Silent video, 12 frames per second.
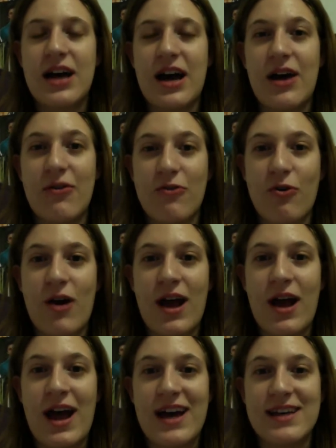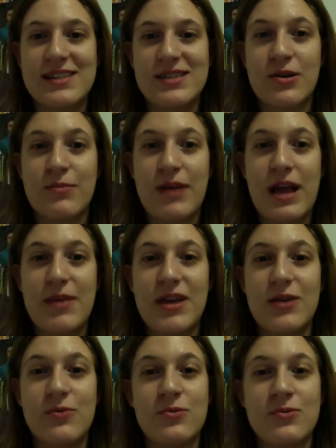Aurora has her
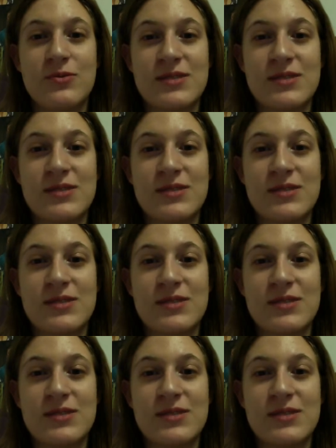baby, who's